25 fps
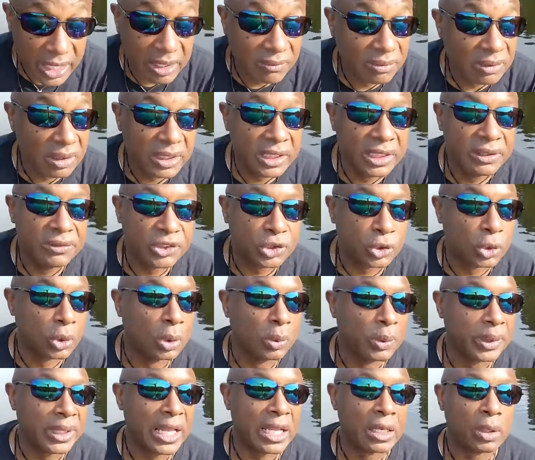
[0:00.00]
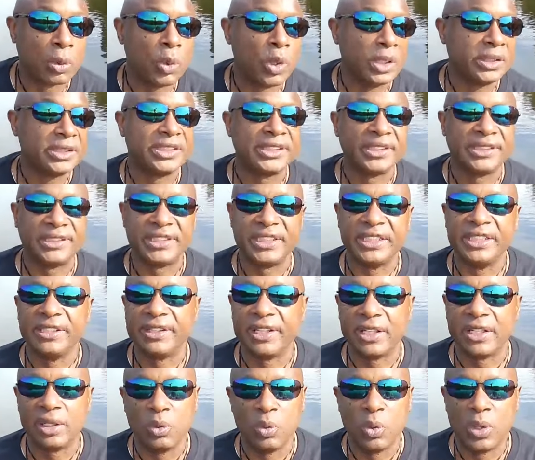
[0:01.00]
ever leave shore without a 116th
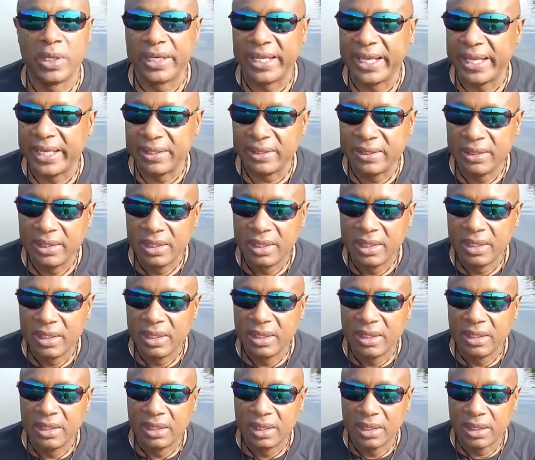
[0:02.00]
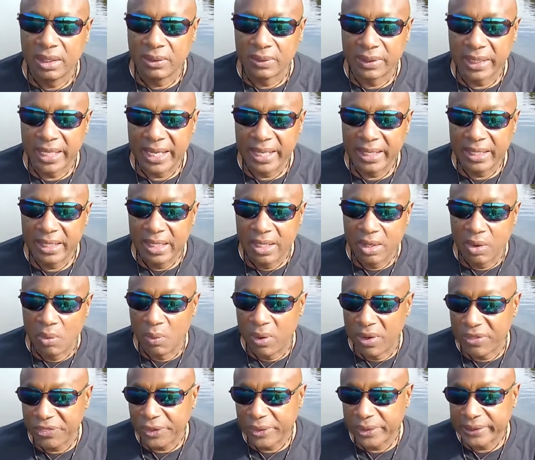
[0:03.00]
and a 1/8. Okay,
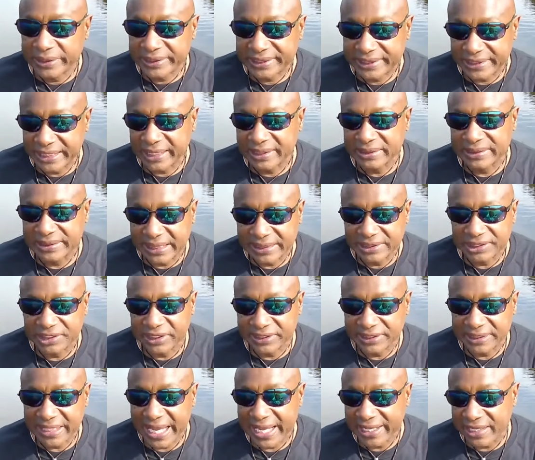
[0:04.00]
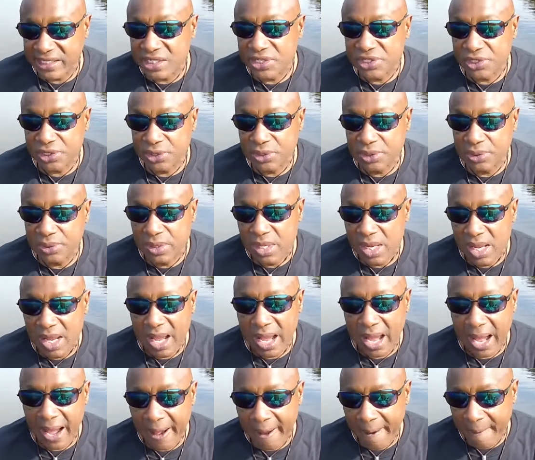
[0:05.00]
132nds I just got into,
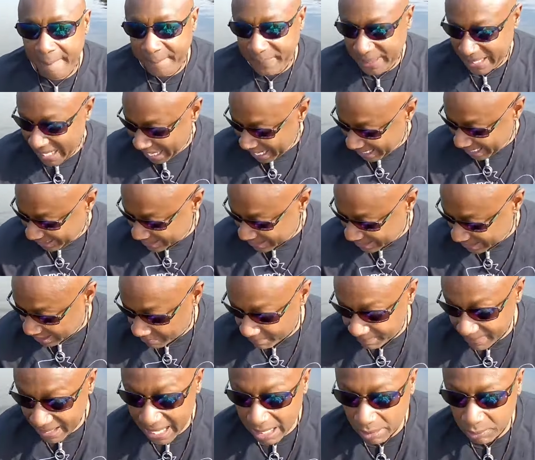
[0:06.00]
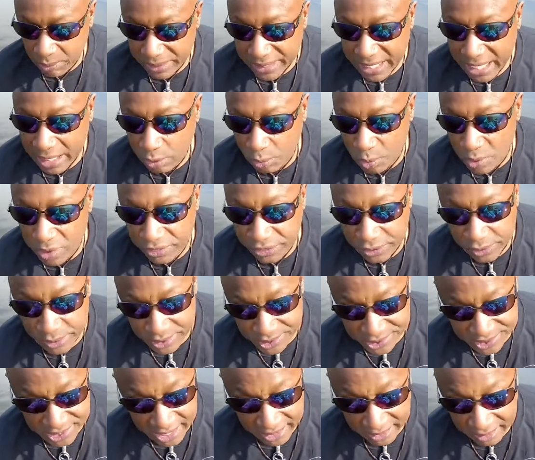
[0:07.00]
uh, but I can get by without a
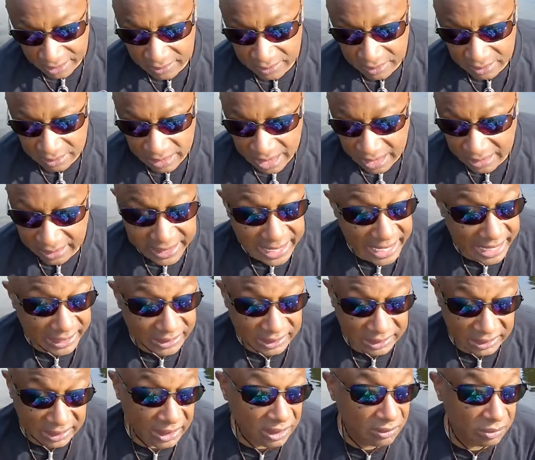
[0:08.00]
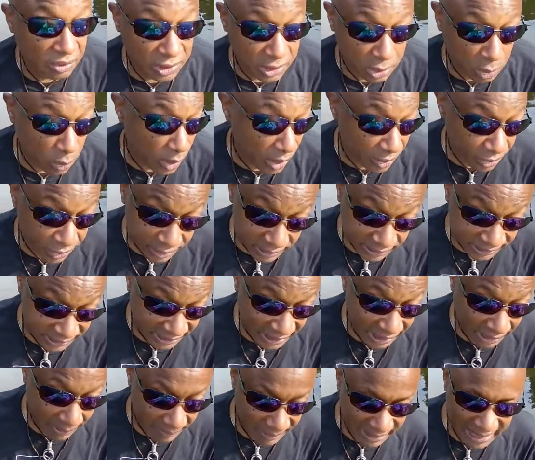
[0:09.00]
132nd. A lot of cats live with the
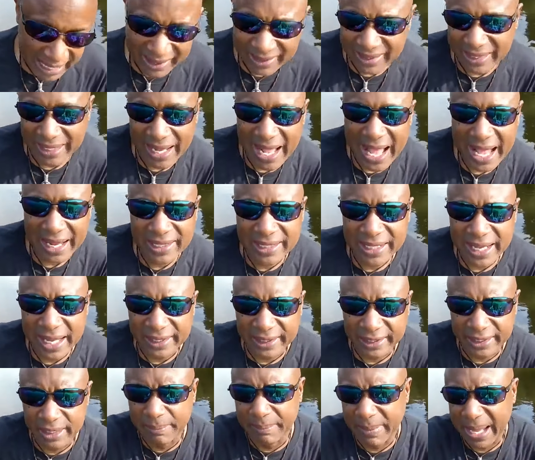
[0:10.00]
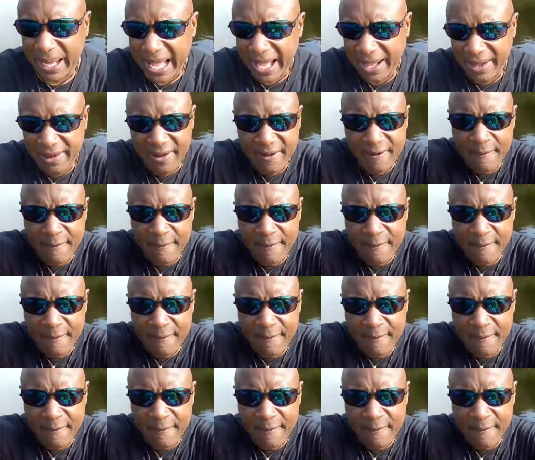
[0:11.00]
132nd, but I can, I can kind of get by